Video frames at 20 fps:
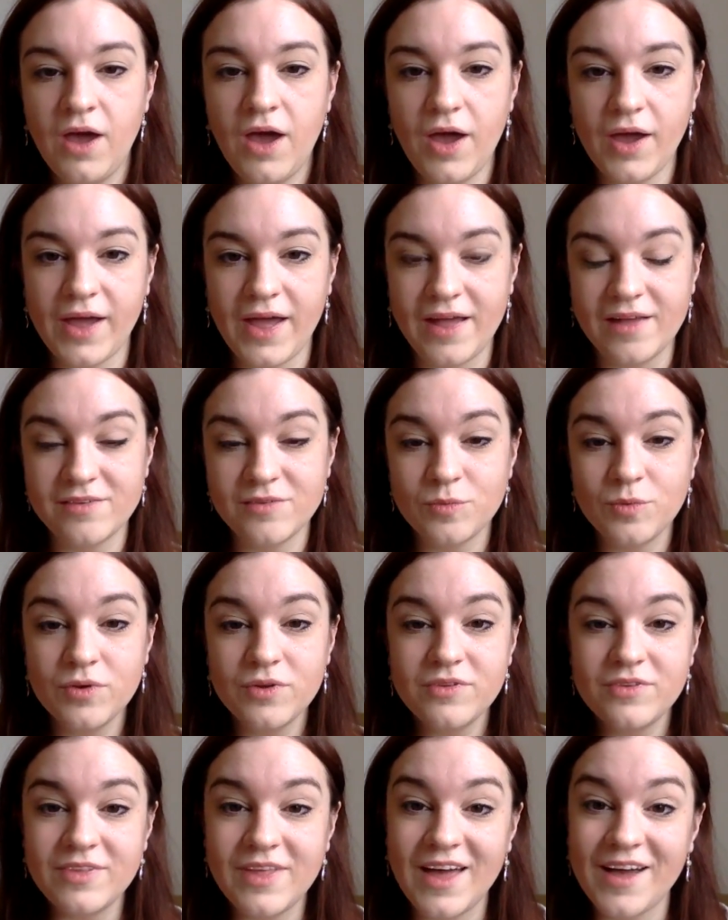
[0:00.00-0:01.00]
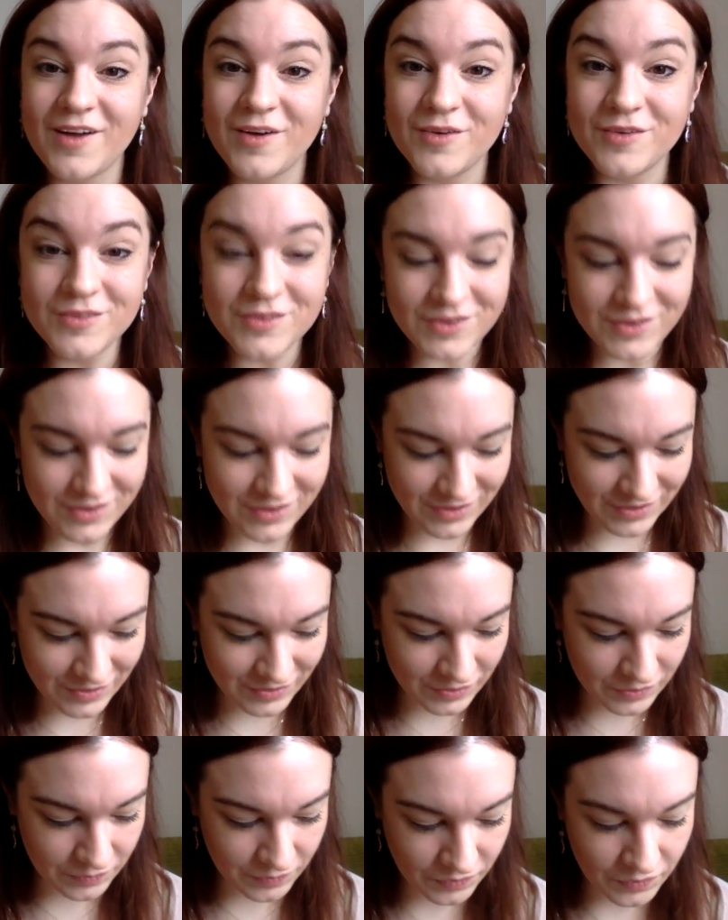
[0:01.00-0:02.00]
Okay, so what's that got to do
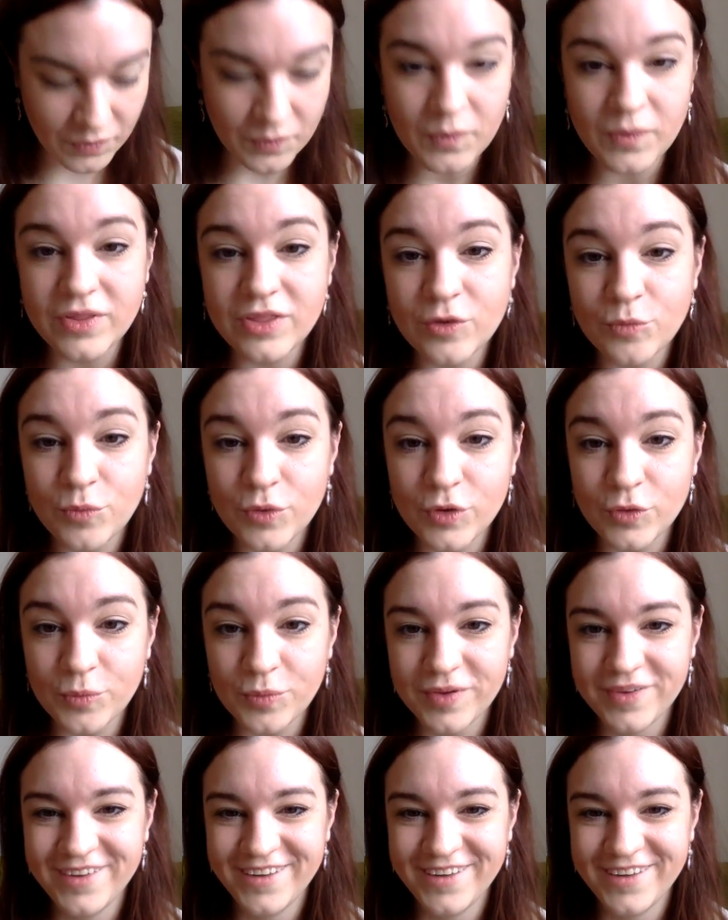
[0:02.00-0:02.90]
with your poop?